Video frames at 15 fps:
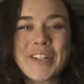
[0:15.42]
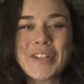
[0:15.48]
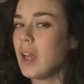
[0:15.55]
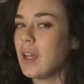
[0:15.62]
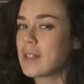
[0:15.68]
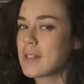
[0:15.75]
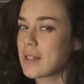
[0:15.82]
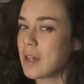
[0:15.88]

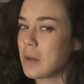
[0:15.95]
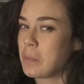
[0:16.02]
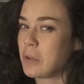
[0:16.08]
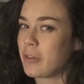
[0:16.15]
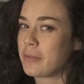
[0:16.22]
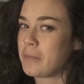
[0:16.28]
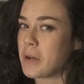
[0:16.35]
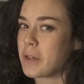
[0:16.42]
it's a
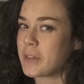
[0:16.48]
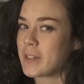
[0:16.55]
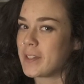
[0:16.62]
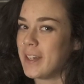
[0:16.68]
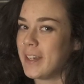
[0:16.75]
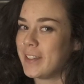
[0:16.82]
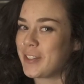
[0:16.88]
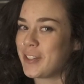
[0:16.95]
couple of months
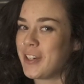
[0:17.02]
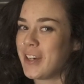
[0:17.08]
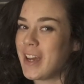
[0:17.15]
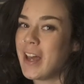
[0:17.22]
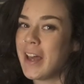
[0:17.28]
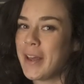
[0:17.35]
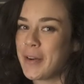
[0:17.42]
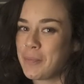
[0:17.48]
later
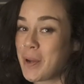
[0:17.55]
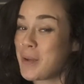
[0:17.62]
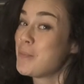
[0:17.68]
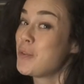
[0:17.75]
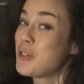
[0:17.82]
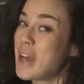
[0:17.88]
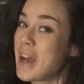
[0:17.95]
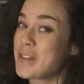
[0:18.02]
and my
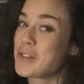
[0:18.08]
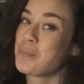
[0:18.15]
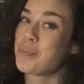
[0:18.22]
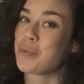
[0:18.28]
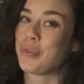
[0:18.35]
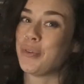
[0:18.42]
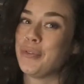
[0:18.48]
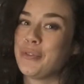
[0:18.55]
mood has
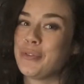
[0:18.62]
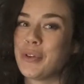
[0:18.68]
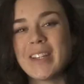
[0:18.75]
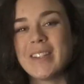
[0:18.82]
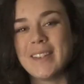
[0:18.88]
improved.